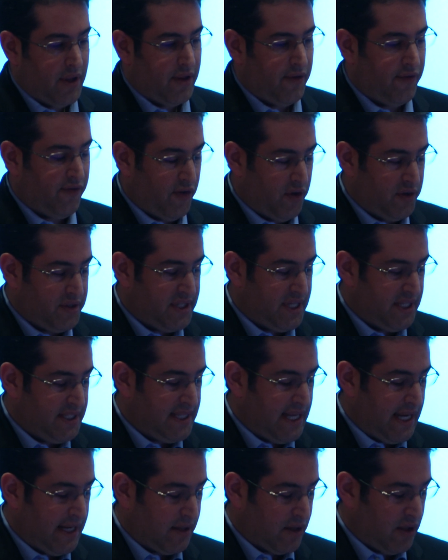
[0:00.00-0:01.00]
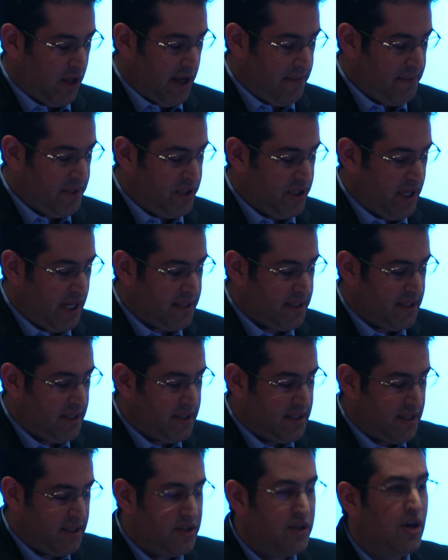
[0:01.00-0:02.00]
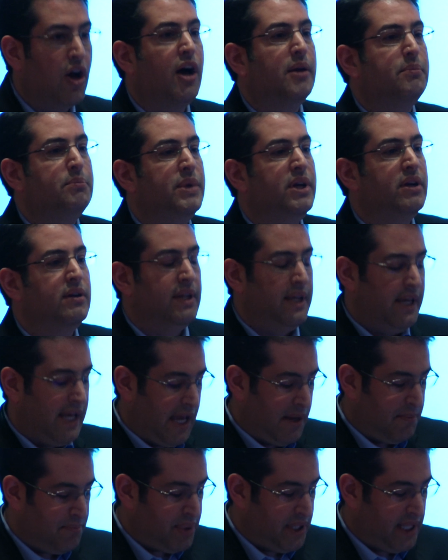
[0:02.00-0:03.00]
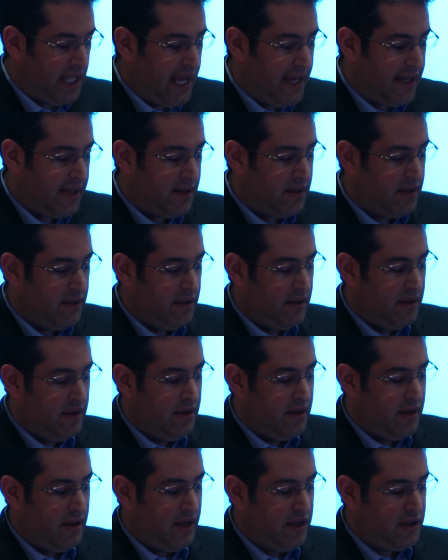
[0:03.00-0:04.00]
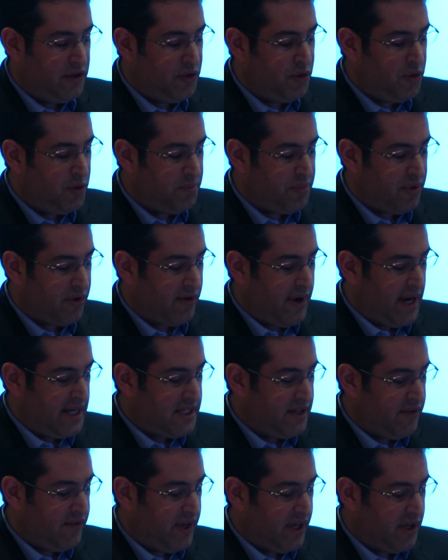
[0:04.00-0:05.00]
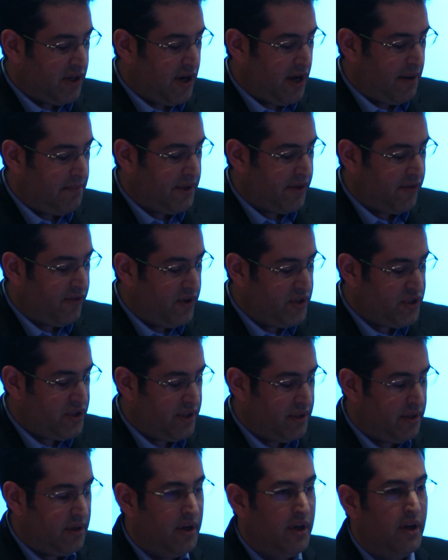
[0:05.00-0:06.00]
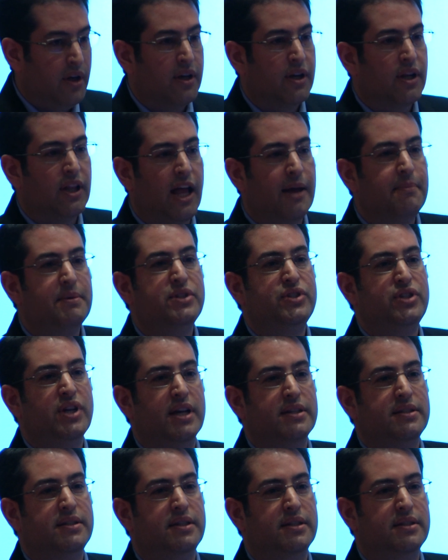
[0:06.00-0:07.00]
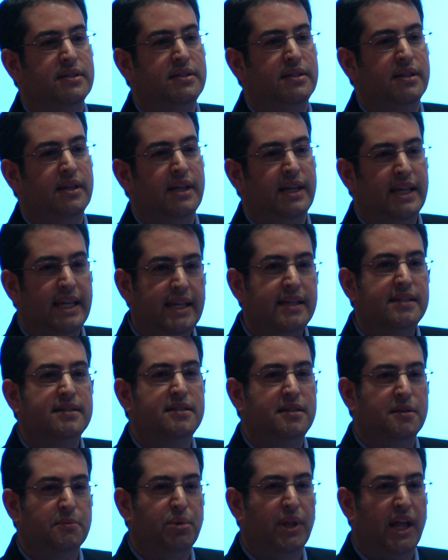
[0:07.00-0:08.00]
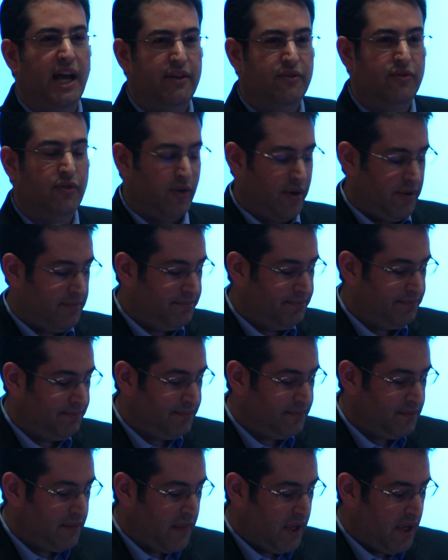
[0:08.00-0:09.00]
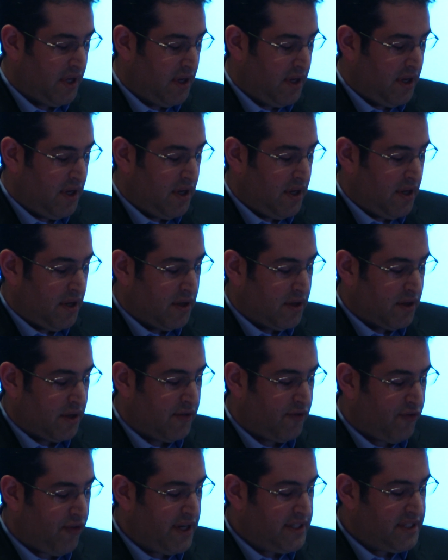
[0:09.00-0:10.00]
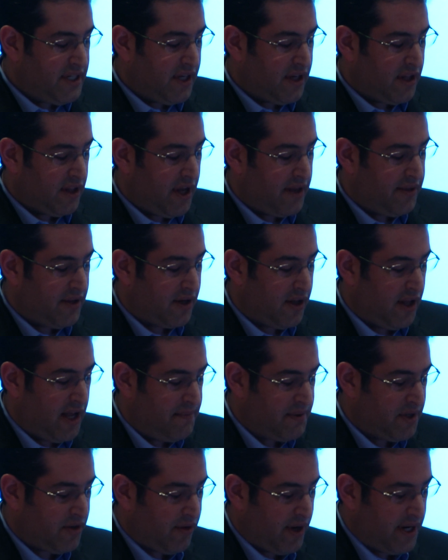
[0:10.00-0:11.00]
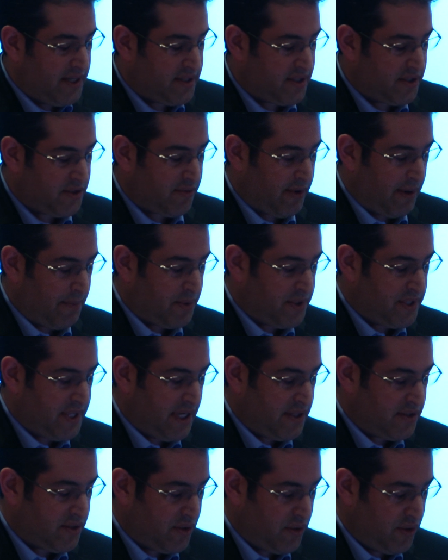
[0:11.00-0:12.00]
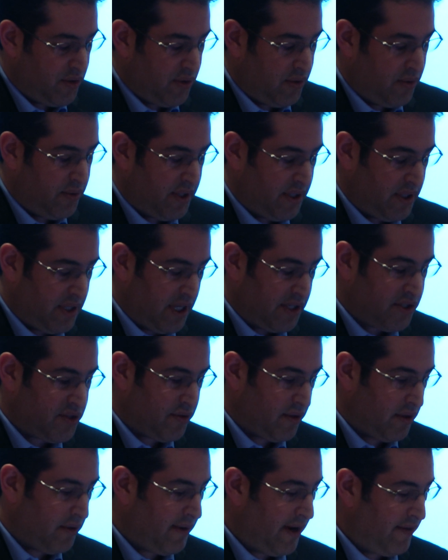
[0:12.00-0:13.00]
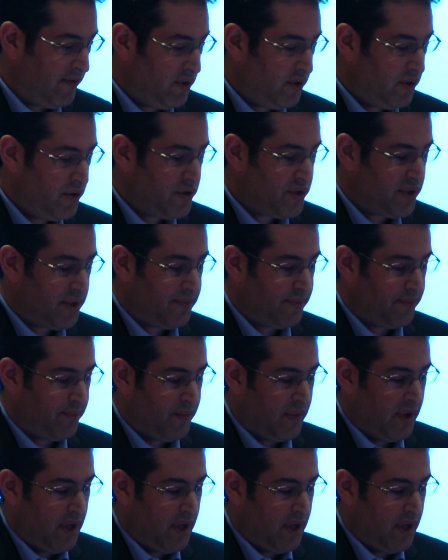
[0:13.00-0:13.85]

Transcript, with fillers: The first is that climate justice is not merely a plank in a new progressive economic vision. Climate justice is the platform. Confronting cl the climate crisis represents a new industrial revolution.